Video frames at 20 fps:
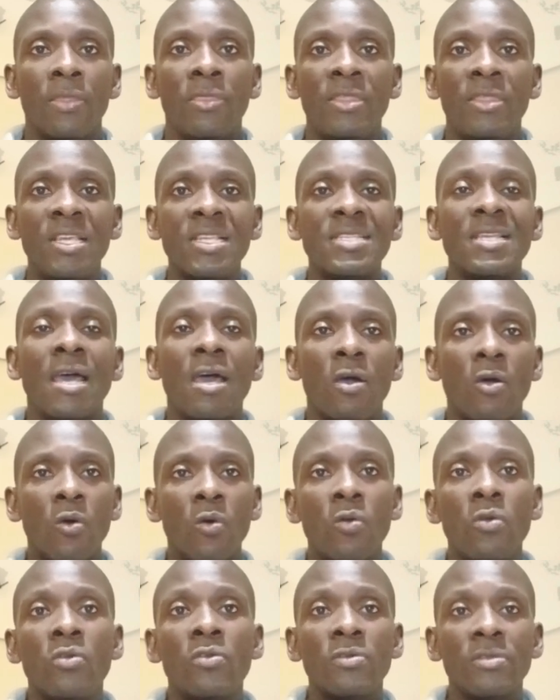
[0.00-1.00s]
These are
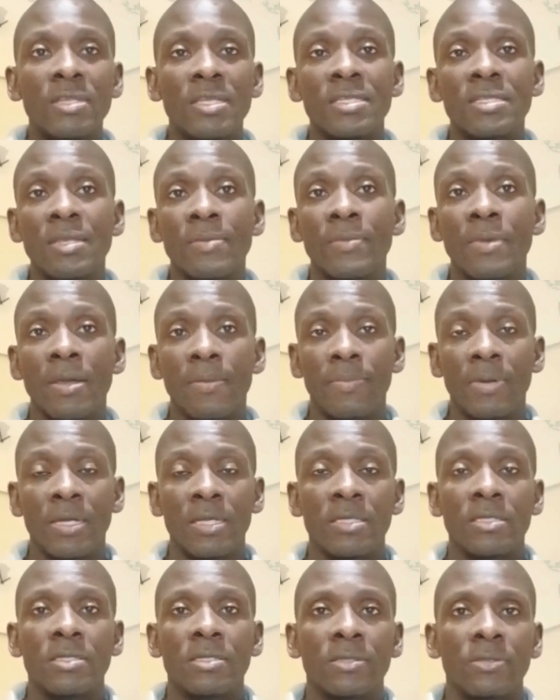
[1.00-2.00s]
all not the same
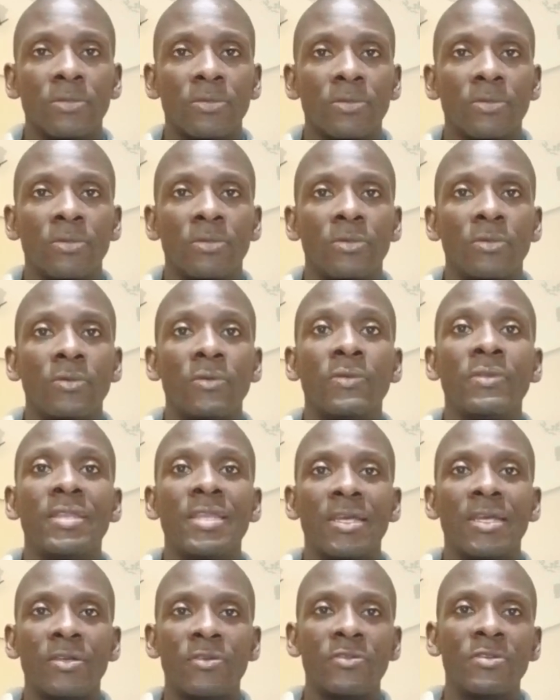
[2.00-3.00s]
companies or
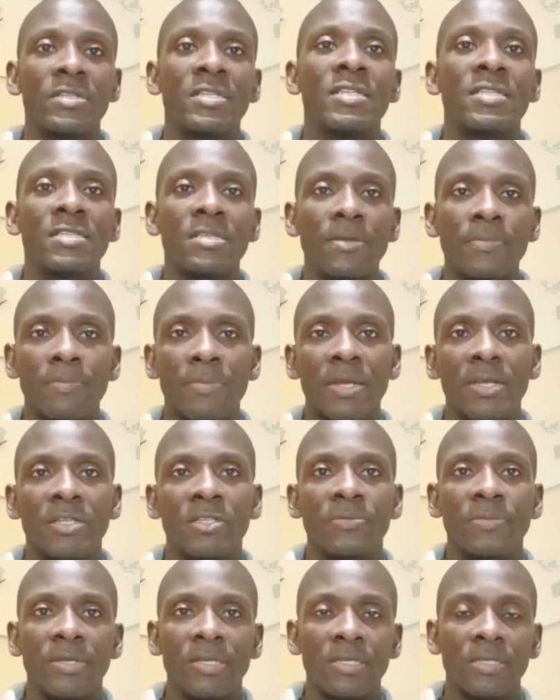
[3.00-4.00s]
they are not the same
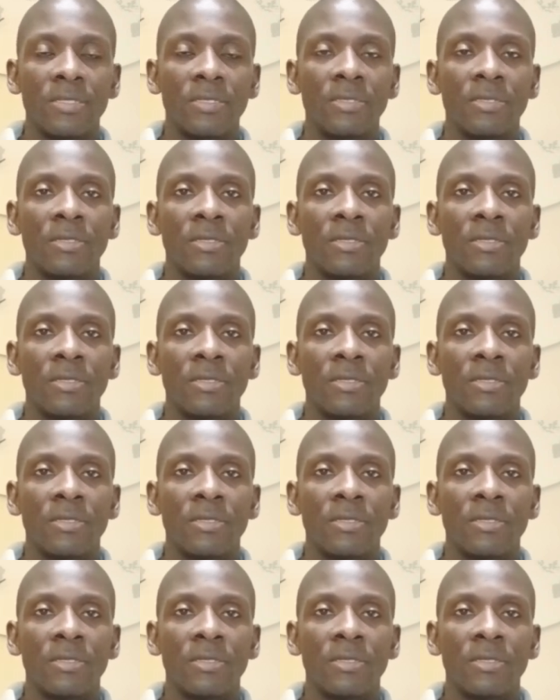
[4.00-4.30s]
management.